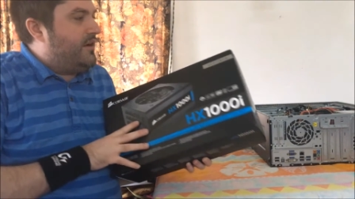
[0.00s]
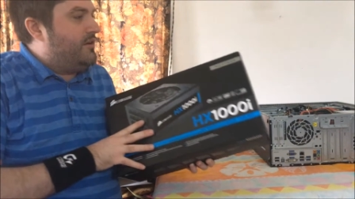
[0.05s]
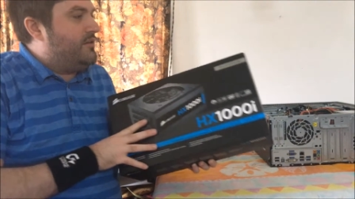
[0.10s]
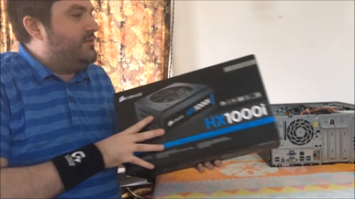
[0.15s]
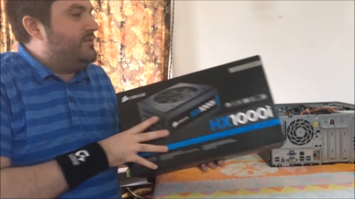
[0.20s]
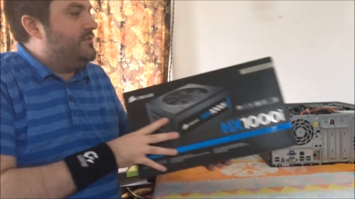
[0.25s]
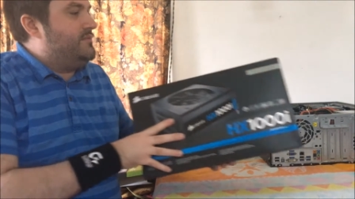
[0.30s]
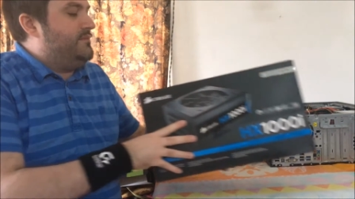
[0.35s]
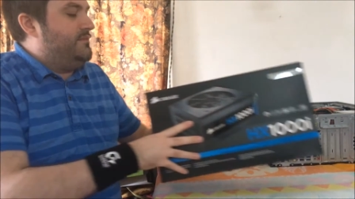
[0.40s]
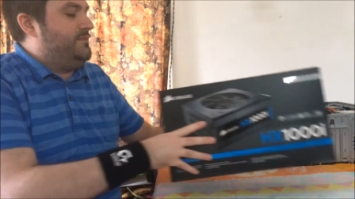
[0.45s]

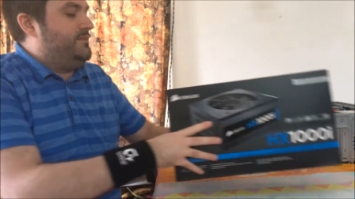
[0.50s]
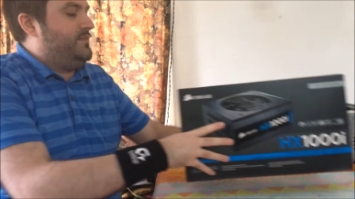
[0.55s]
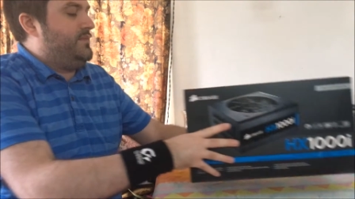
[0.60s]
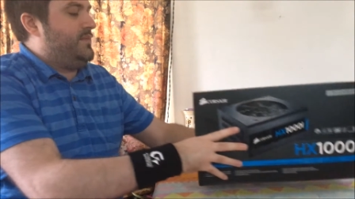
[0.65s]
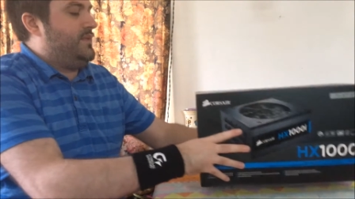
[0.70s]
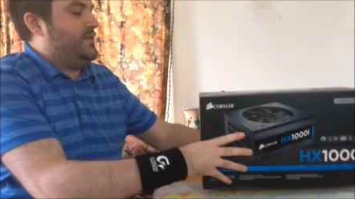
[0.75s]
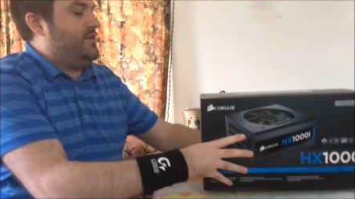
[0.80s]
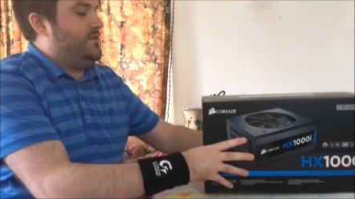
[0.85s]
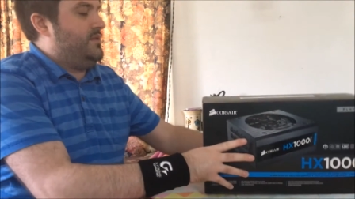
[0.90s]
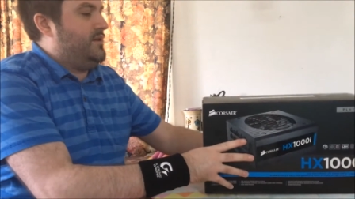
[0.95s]
there.
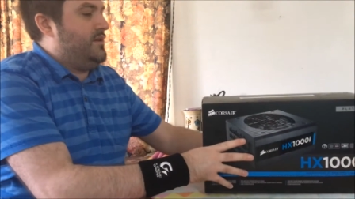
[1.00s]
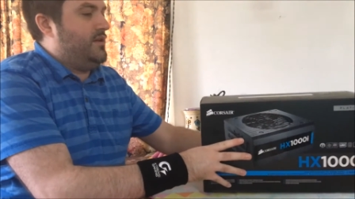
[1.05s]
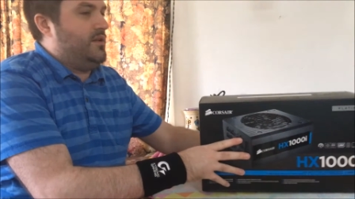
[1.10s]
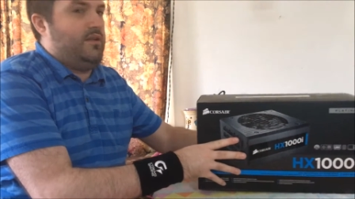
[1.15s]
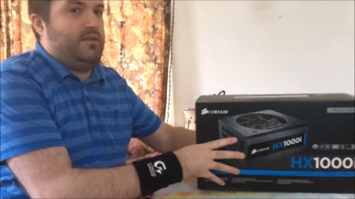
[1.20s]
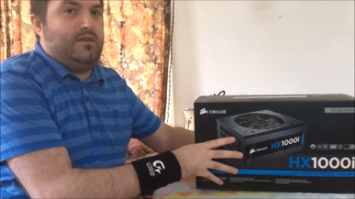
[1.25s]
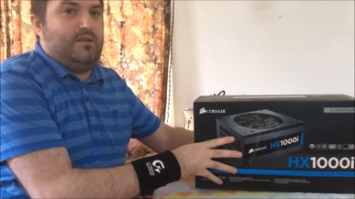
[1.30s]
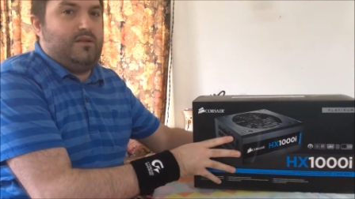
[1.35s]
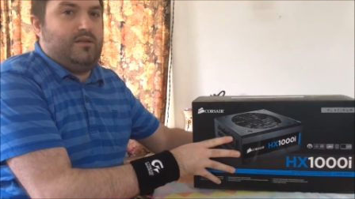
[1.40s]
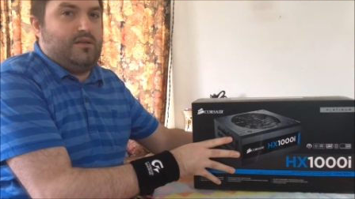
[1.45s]

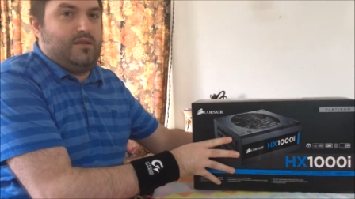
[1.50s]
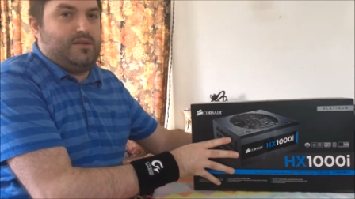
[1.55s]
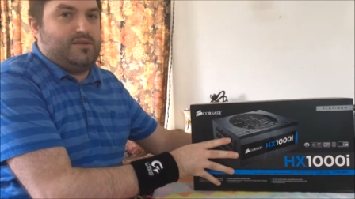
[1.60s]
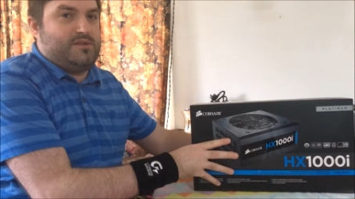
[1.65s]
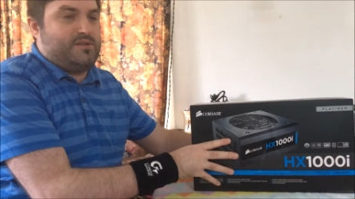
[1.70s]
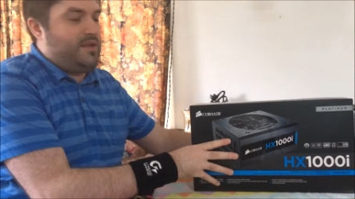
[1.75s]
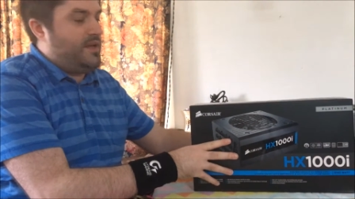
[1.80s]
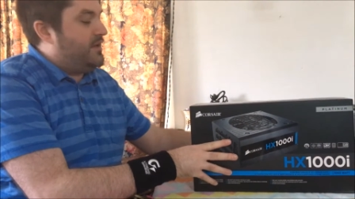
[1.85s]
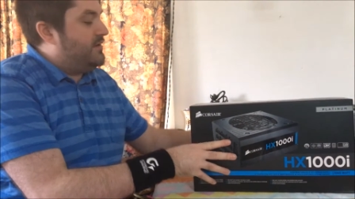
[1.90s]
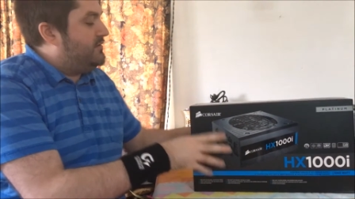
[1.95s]

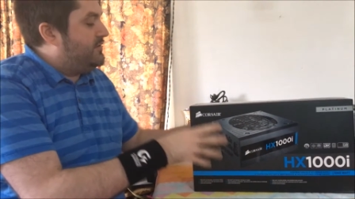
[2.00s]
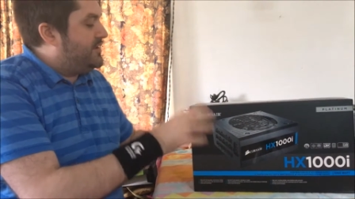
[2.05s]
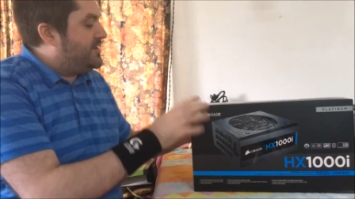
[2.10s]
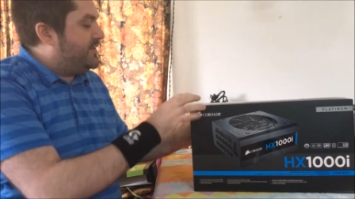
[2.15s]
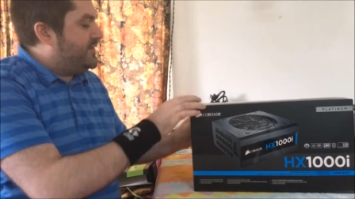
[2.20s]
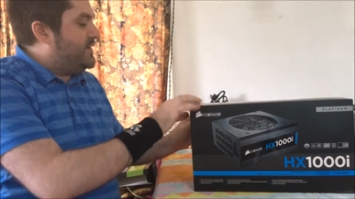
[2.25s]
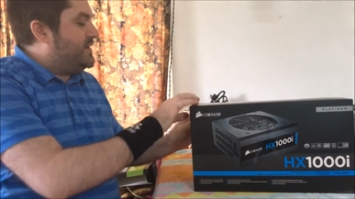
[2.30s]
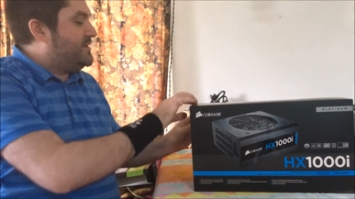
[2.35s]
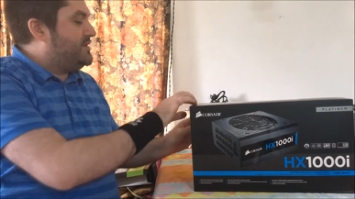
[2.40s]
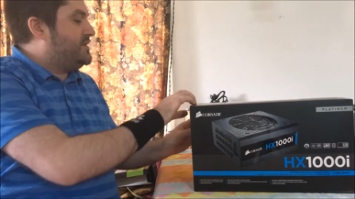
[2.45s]
Let's take a
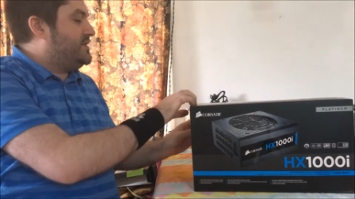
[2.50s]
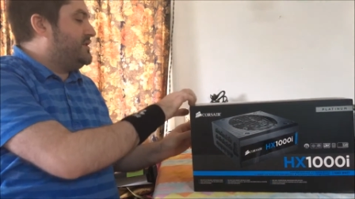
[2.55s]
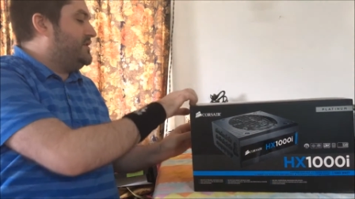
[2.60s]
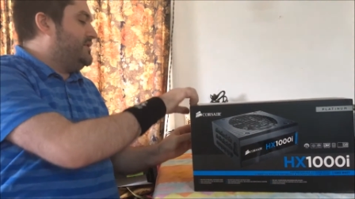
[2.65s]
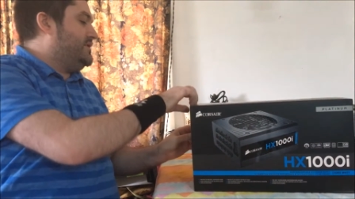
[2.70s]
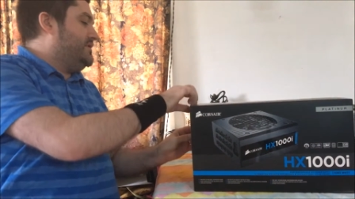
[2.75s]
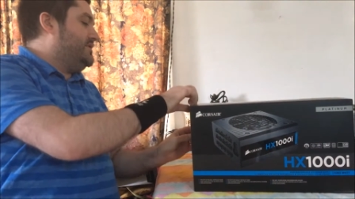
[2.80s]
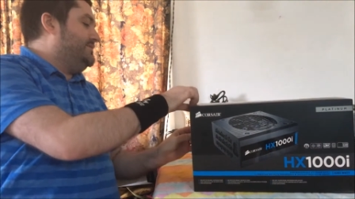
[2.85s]
look at this.